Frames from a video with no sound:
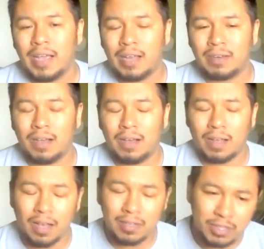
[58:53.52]
And
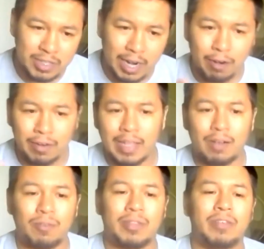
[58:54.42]
uh, us sharing
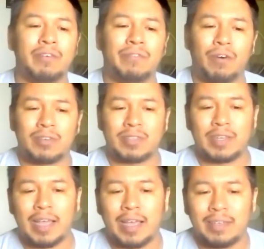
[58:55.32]
that with you folks
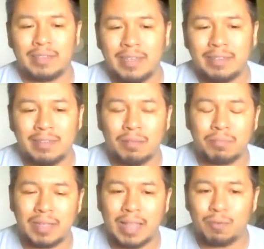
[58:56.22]
today is
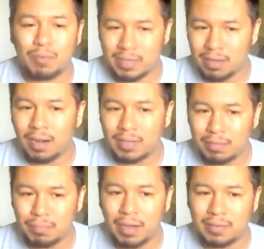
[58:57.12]
something that we
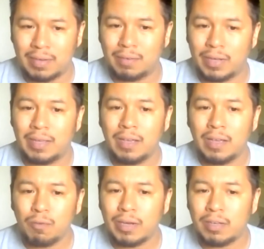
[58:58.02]
talked about and we
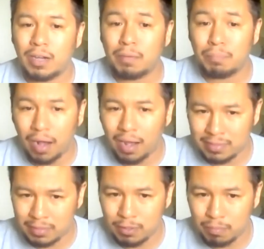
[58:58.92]
we took
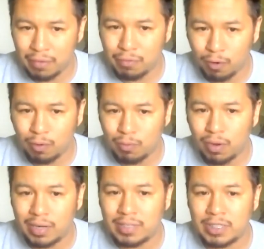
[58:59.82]
pause to before we
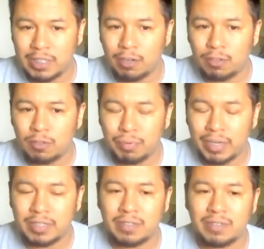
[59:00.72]
wanted to share those
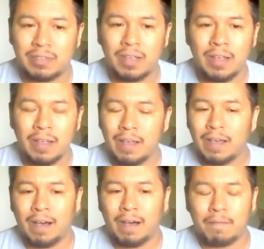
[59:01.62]
pictures.
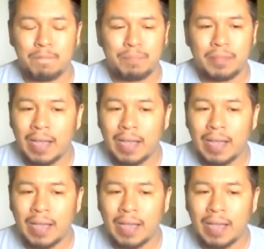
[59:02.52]
Um,